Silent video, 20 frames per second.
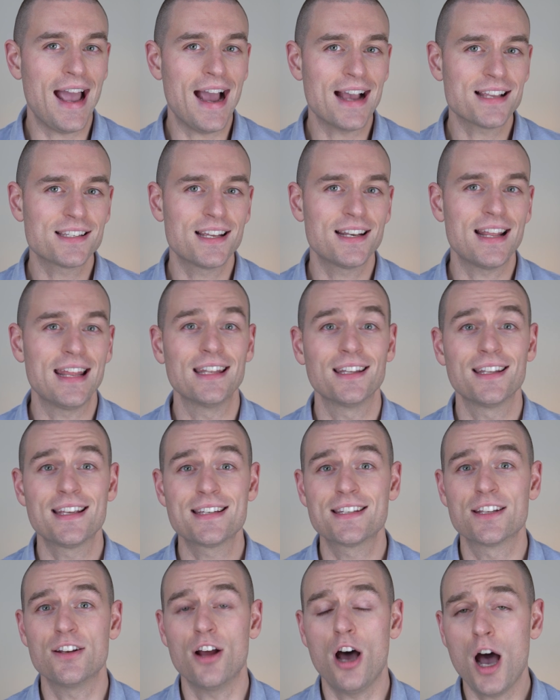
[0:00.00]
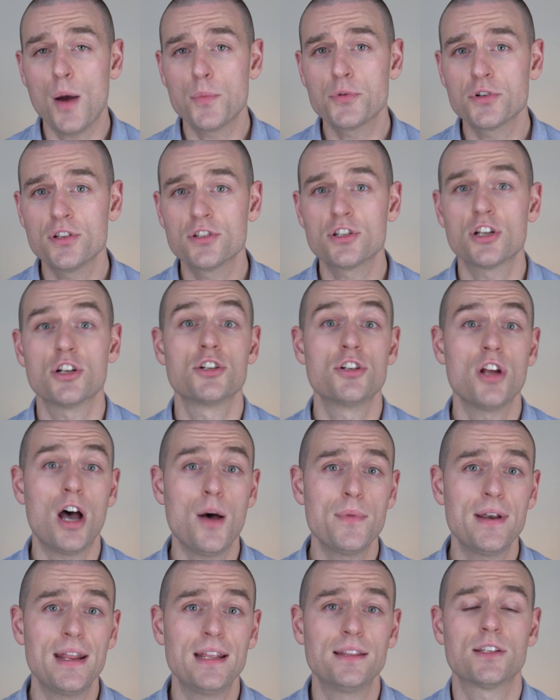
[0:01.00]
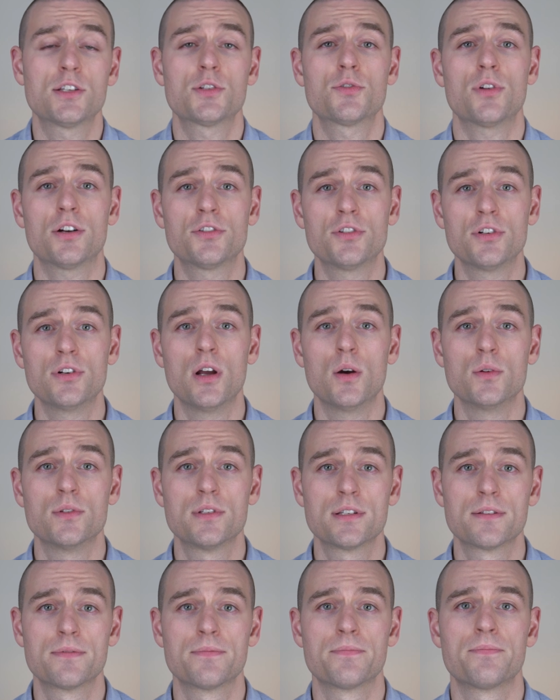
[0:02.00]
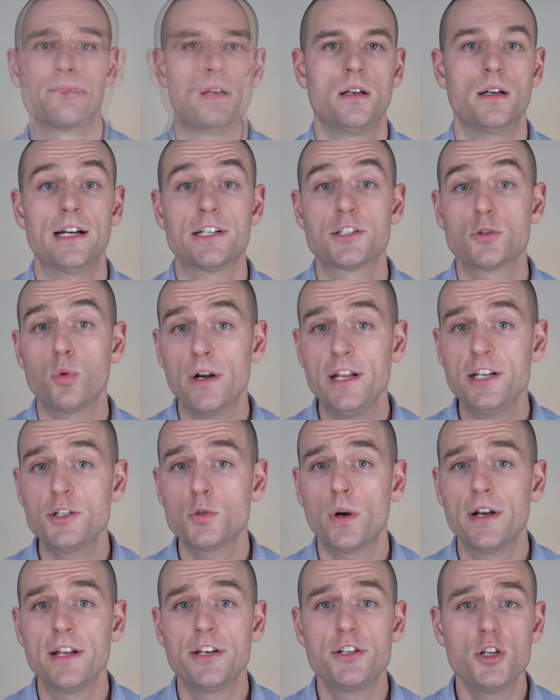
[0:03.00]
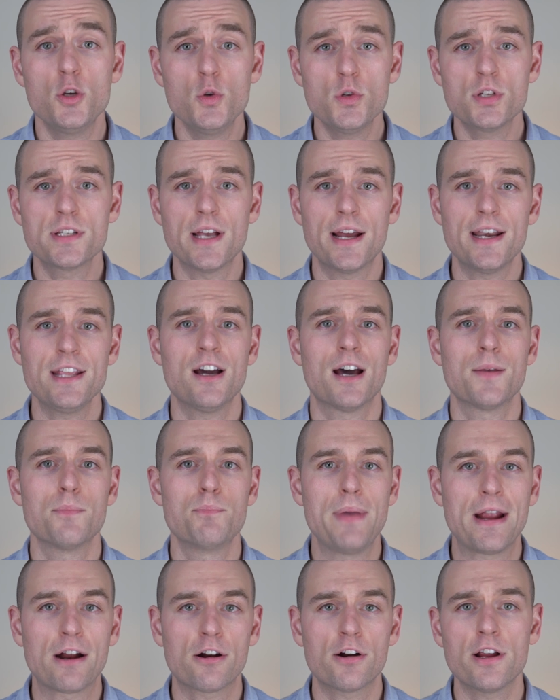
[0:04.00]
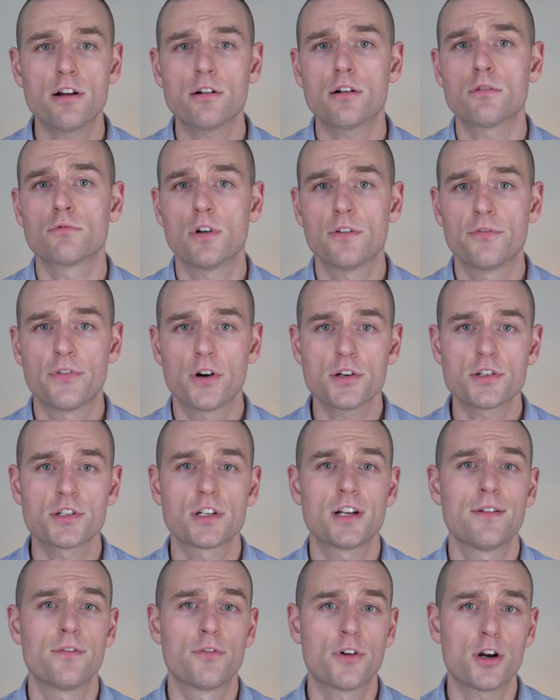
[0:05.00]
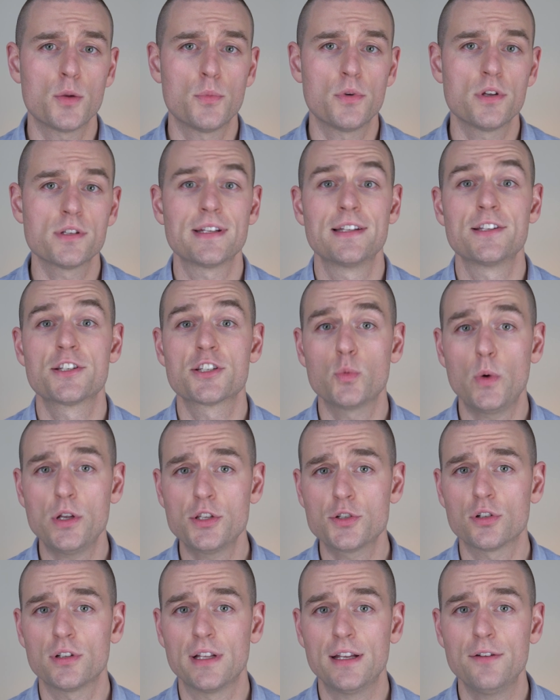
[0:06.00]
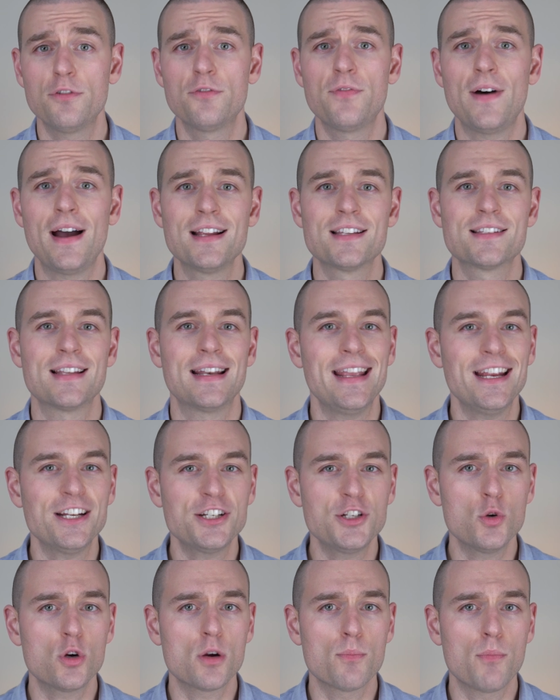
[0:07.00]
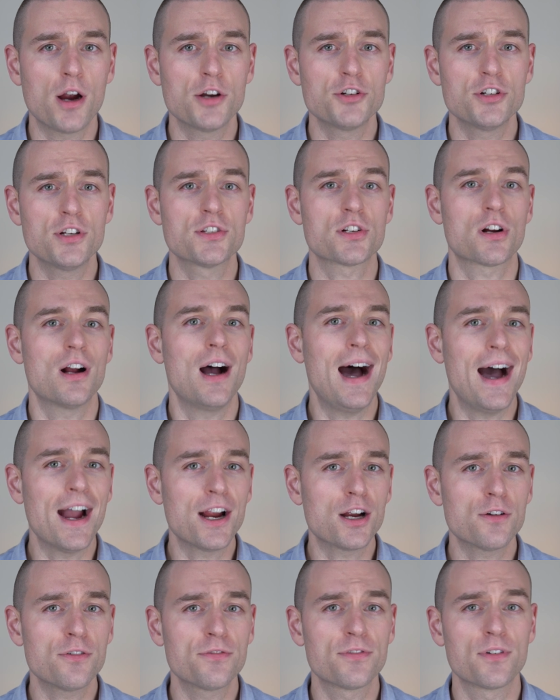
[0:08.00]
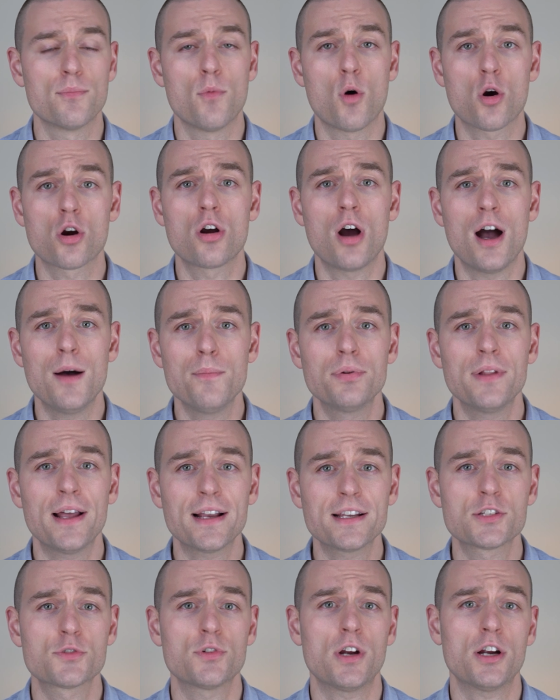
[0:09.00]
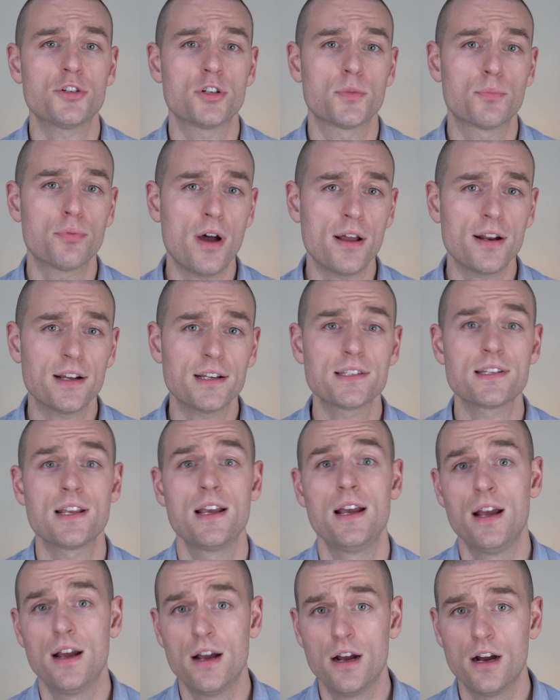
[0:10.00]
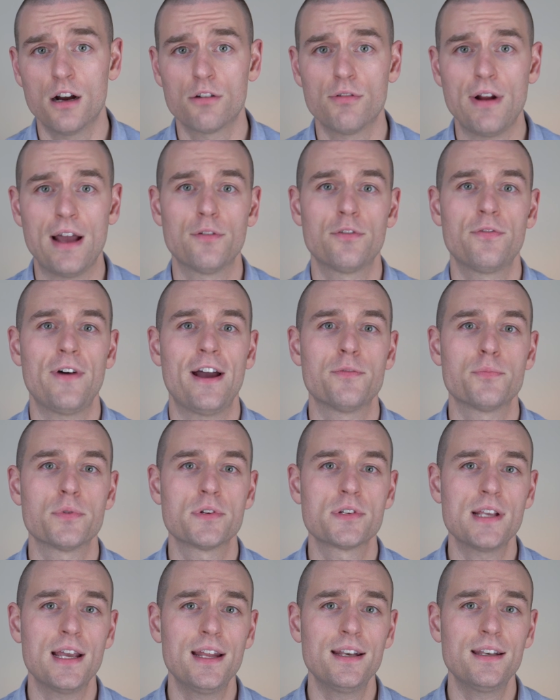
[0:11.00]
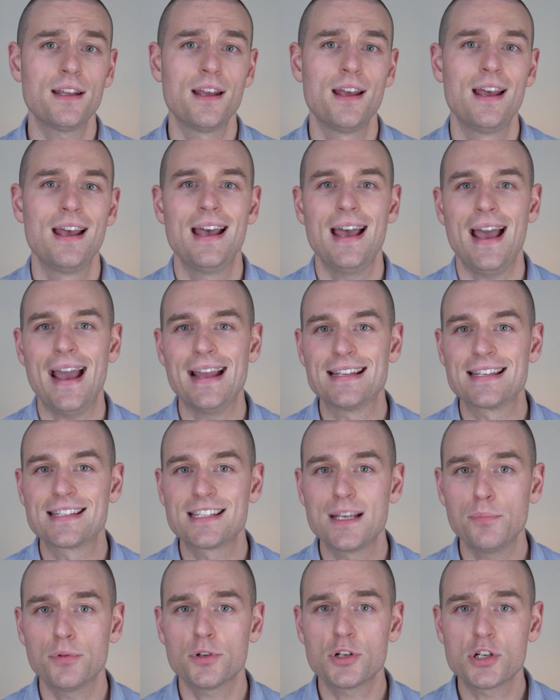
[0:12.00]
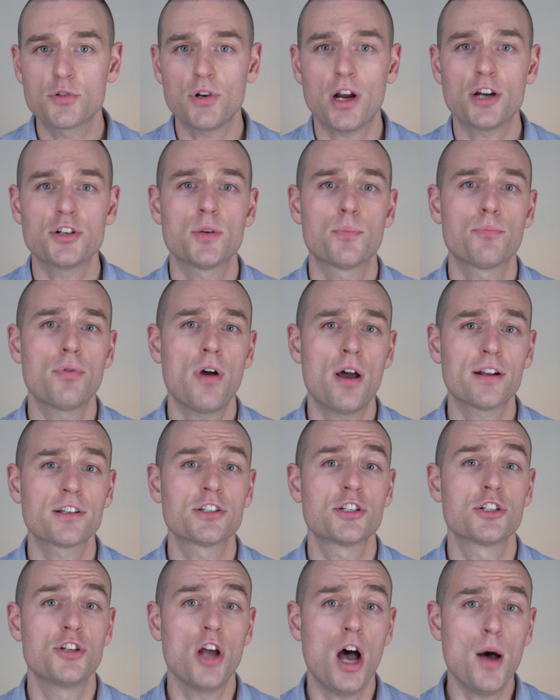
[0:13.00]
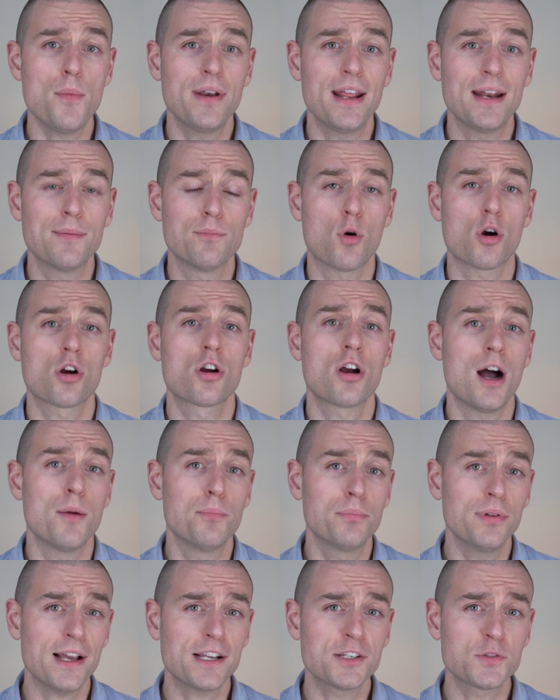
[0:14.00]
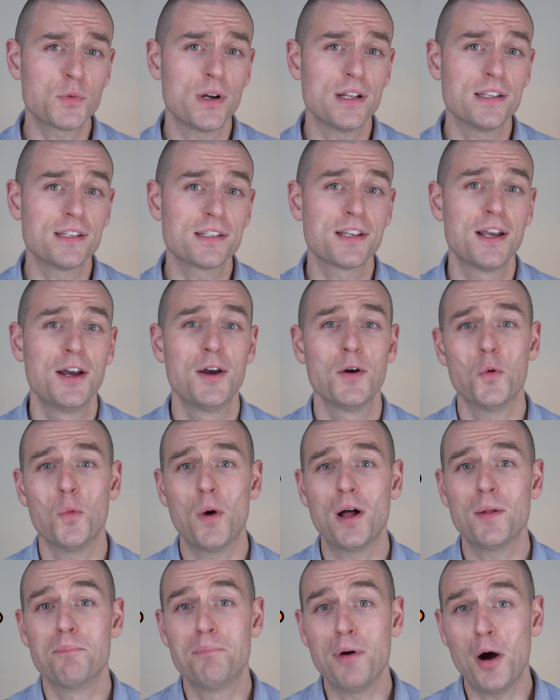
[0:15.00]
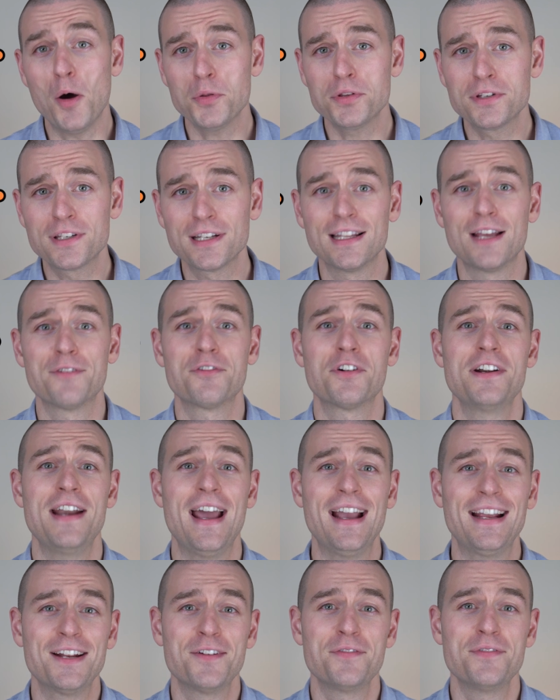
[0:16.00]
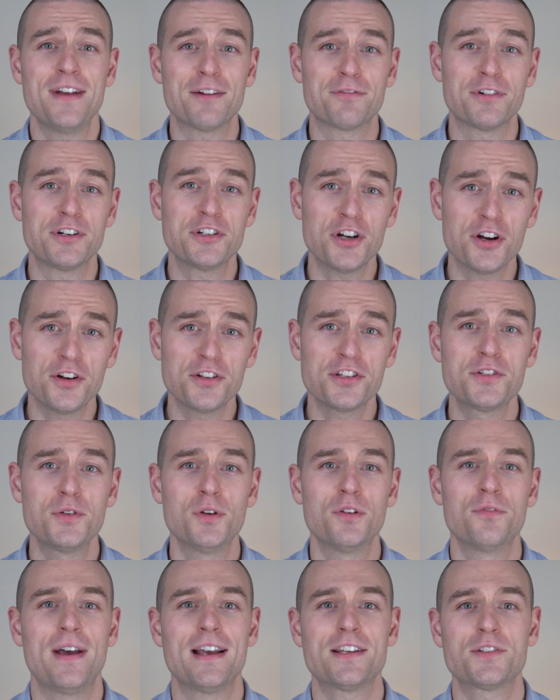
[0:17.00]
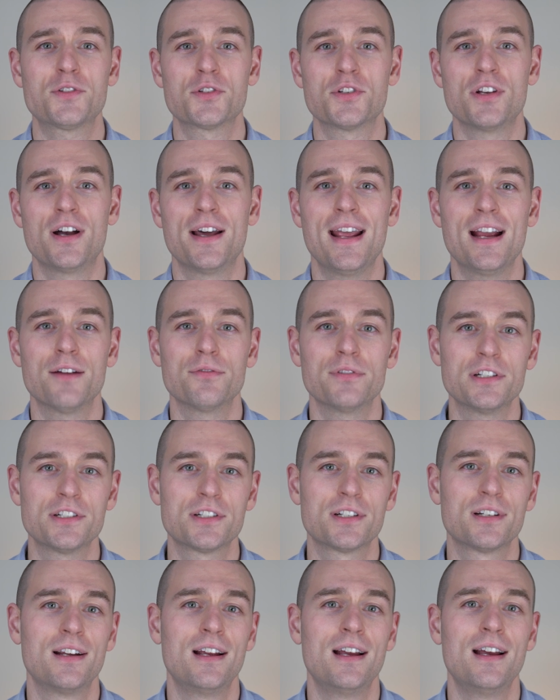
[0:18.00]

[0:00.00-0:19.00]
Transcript: asset and listed options dominate the structured notes. A 2022 study on barrier reverse convertibles in Switzerland finds that issuer margins are higher for more complex structured products, around 5%, and simpler structured products dominate more complex ones, while both deliver negative net returns to investors on average.